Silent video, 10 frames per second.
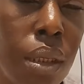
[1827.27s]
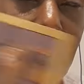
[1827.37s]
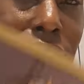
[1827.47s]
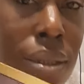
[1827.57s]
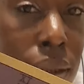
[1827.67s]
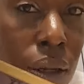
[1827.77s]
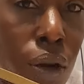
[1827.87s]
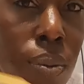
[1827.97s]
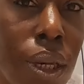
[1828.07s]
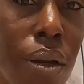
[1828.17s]
This
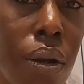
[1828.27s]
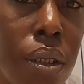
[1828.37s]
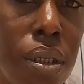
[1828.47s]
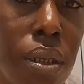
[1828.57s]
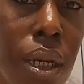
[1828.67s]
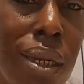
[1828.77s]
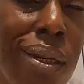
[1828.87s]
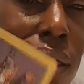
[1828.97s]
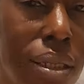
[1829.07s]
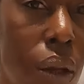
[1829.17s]
Hermit card is a 9.
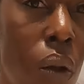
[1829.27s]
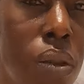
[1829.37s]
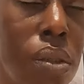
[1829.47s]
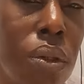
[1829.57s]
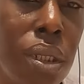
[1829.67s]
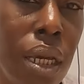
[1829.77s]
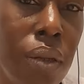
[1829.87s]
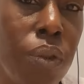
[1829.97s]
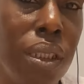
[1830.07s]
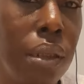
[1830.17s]
It's also aligned
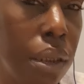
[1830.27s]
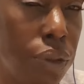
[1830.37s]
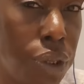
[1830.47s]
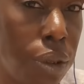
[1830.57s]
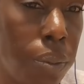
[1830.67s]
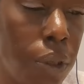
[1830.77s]
with the leadership.